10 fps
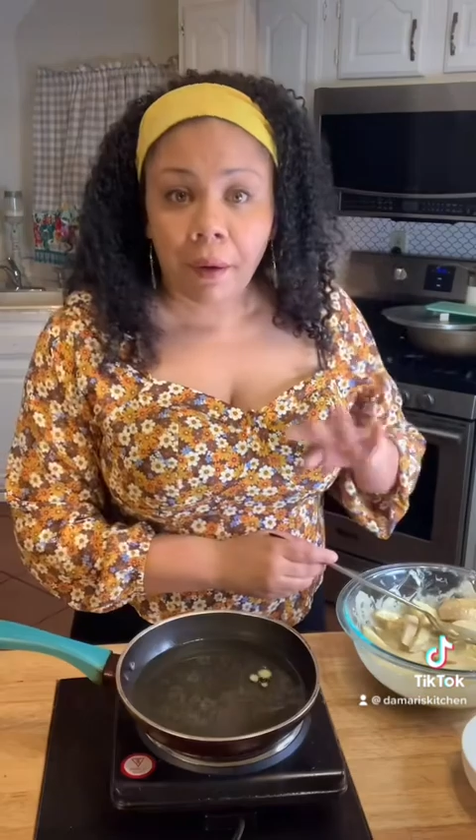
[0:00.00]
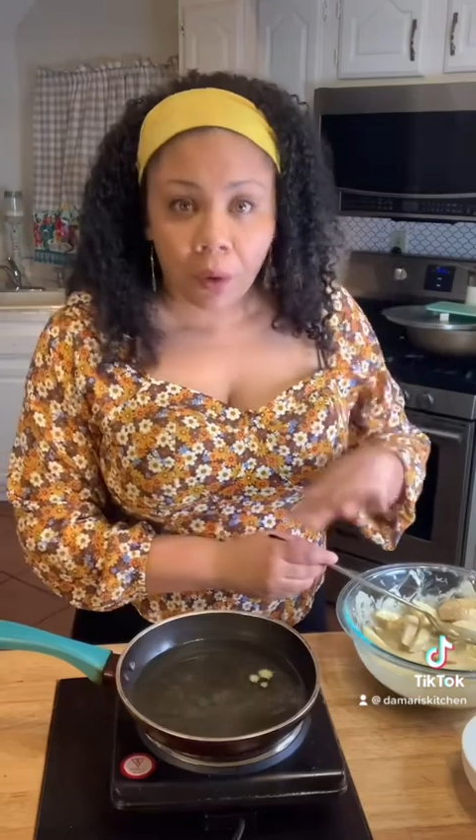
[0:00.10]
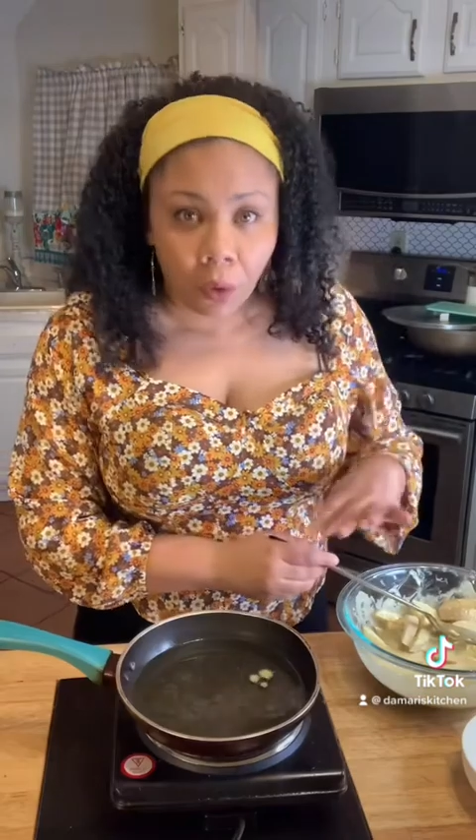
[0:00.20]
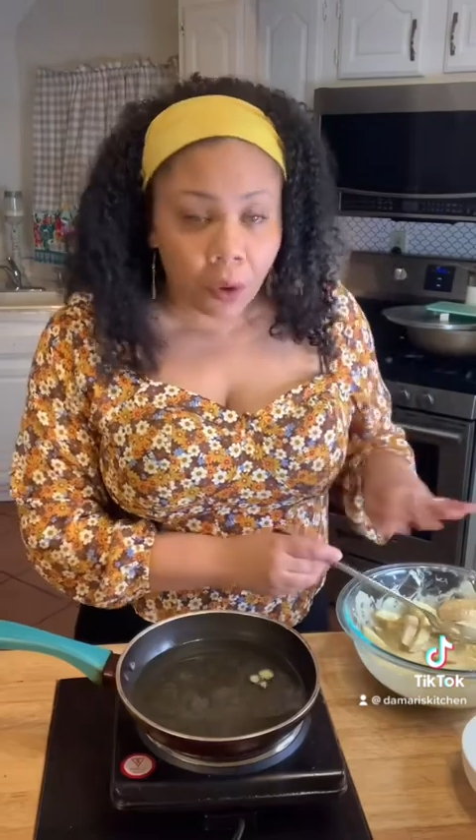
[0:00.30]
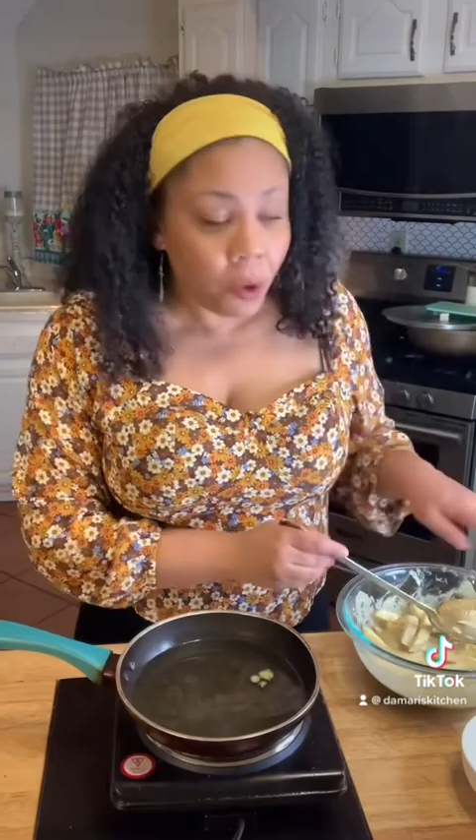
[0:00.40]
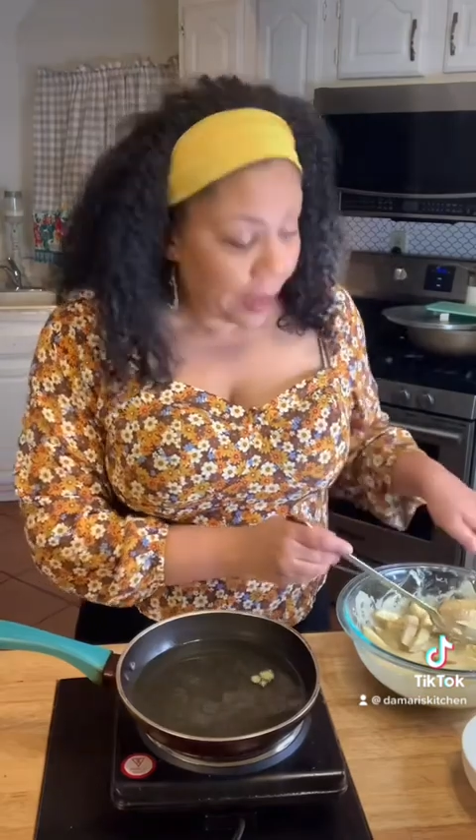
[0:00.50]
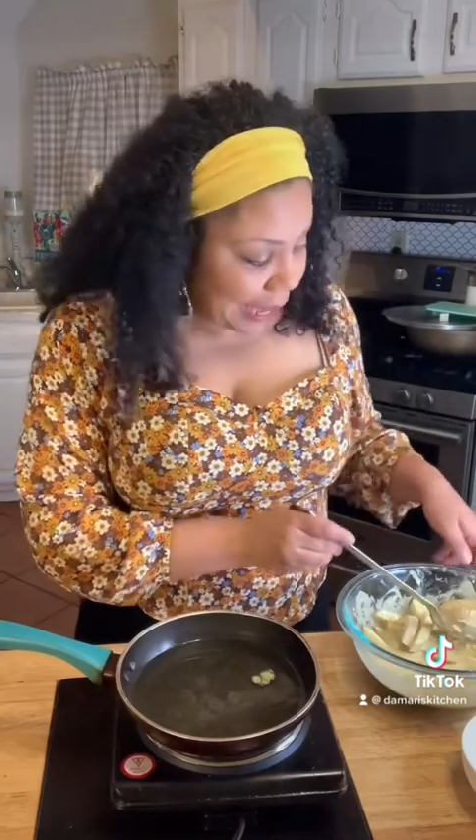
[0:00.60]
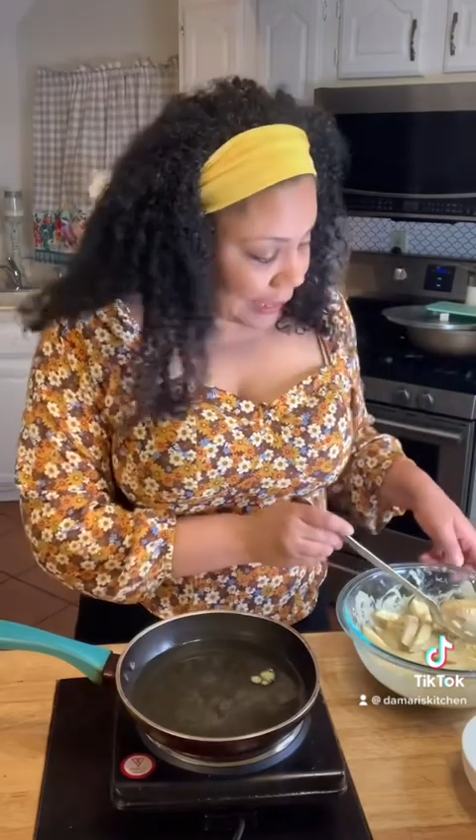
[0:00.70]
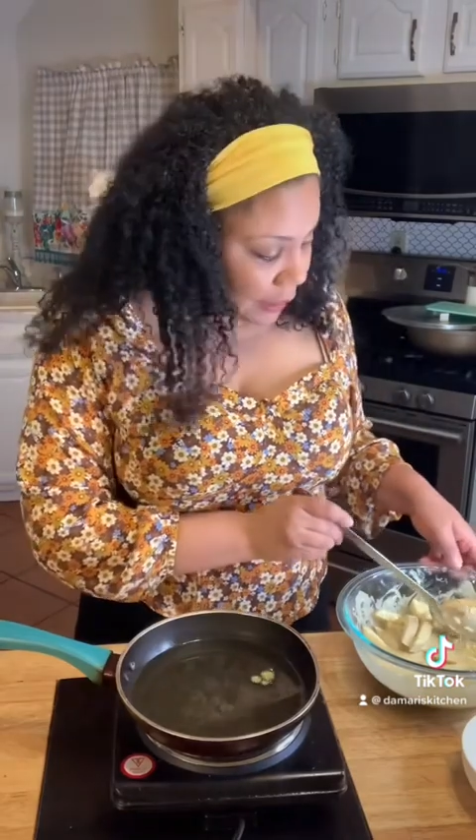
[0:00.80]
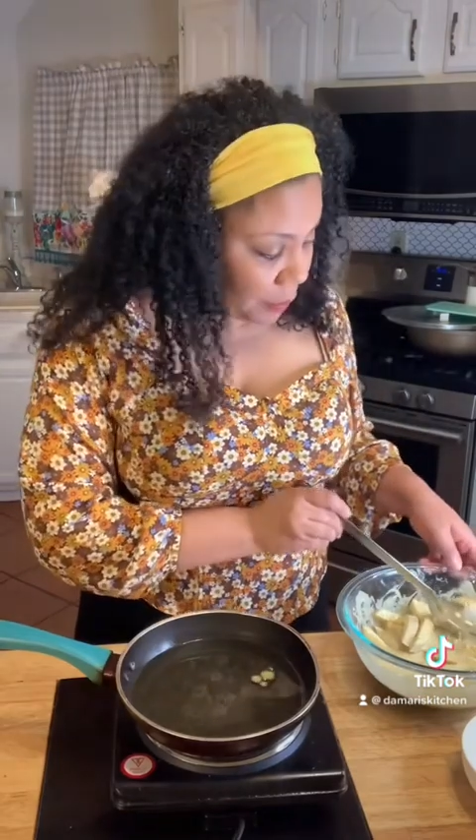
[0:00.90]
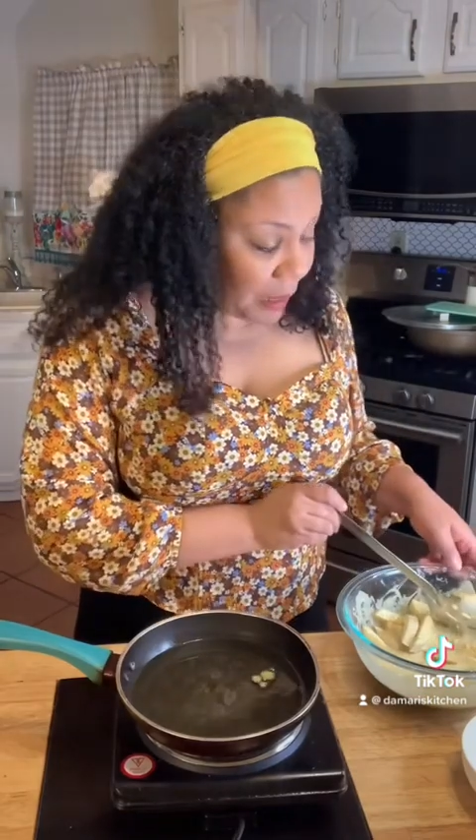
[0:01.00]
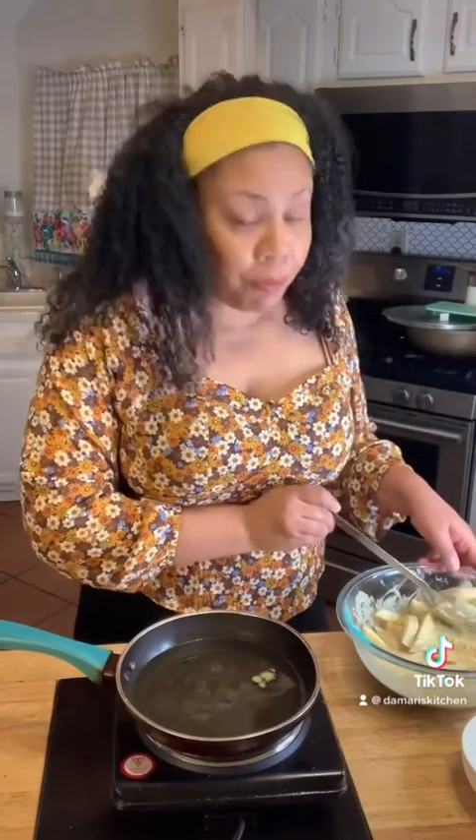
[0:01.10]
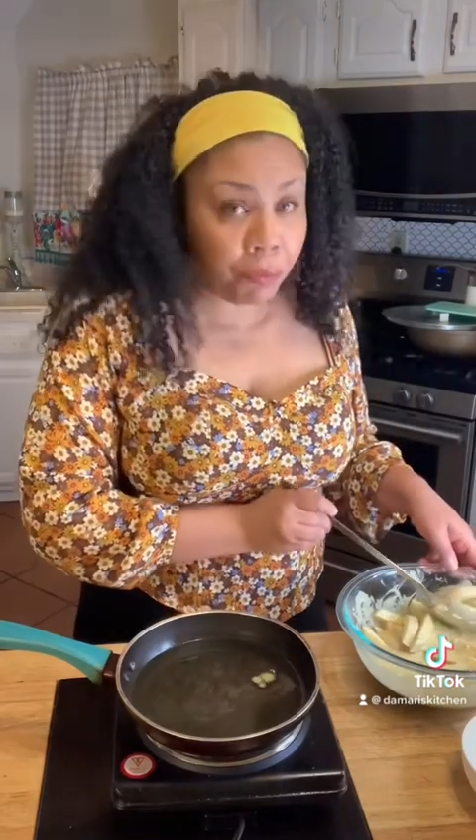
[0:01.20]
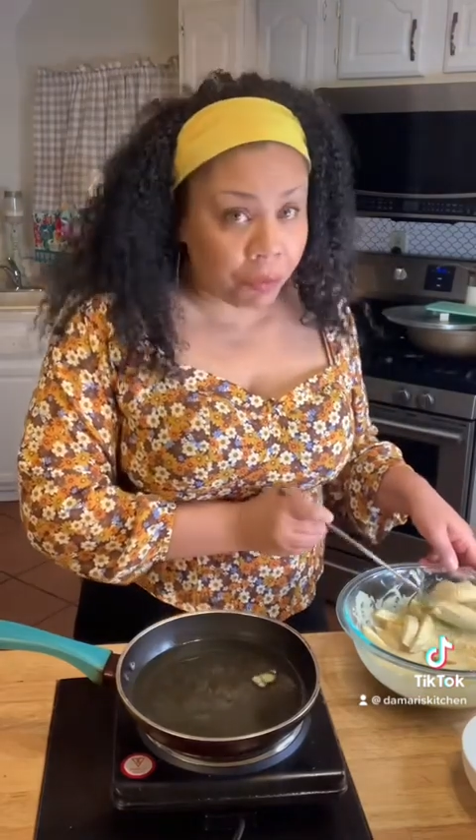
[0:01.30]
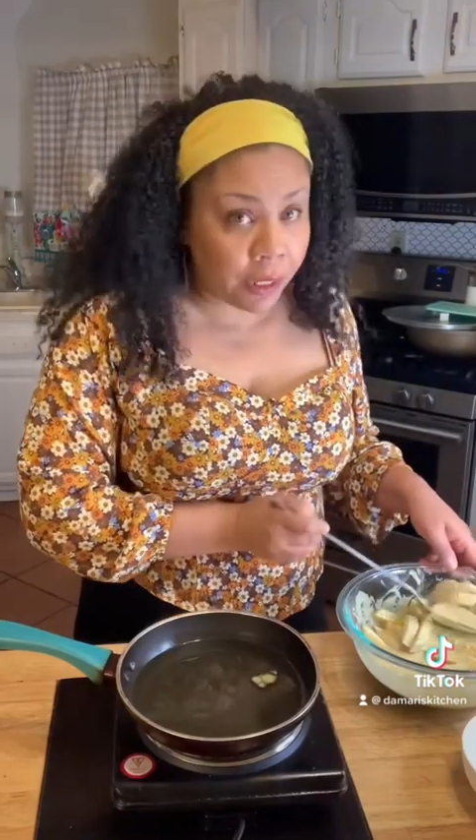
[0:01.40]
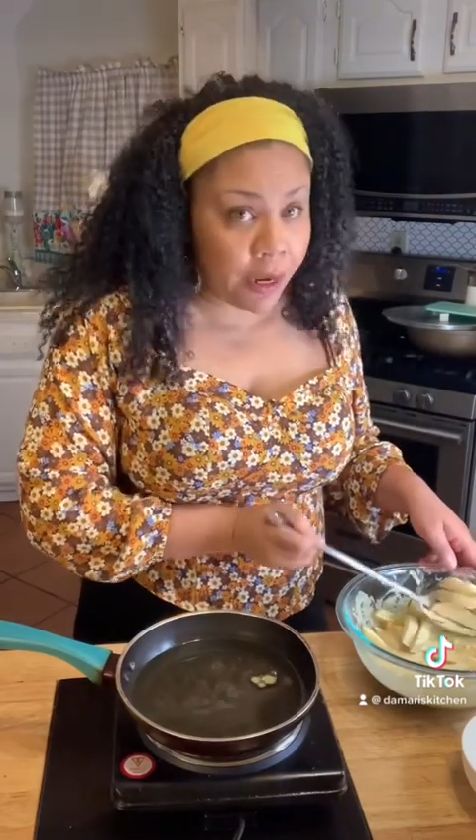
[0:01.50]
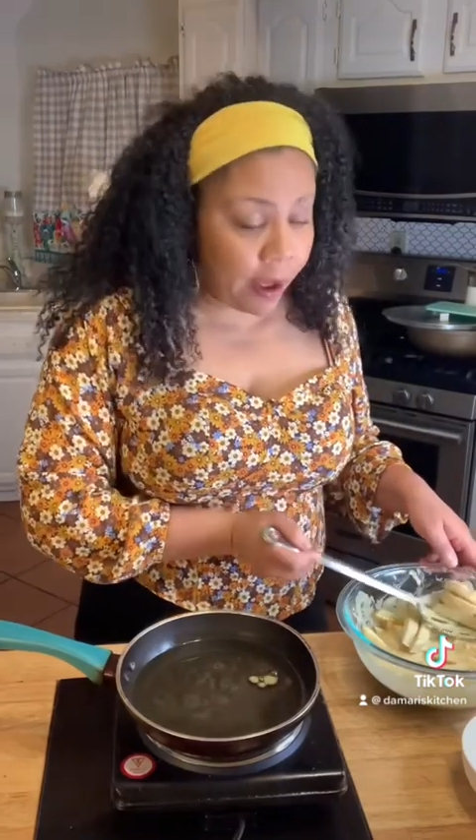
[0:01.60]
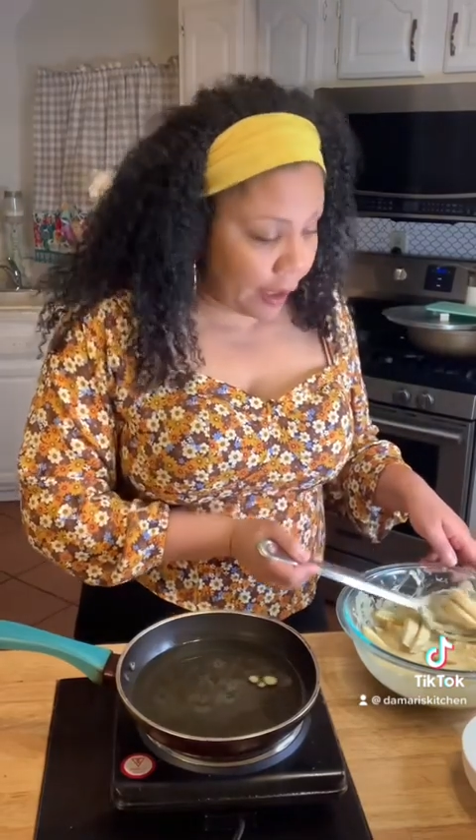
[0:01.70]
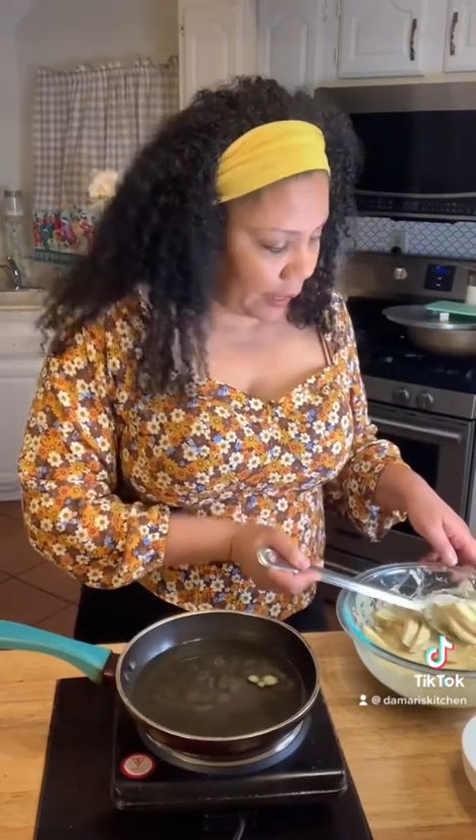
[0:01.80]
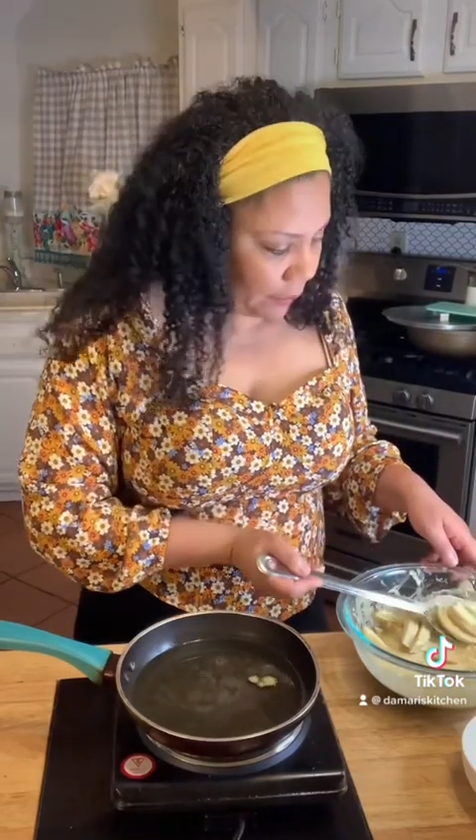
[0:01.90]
oil has to be pretty hot.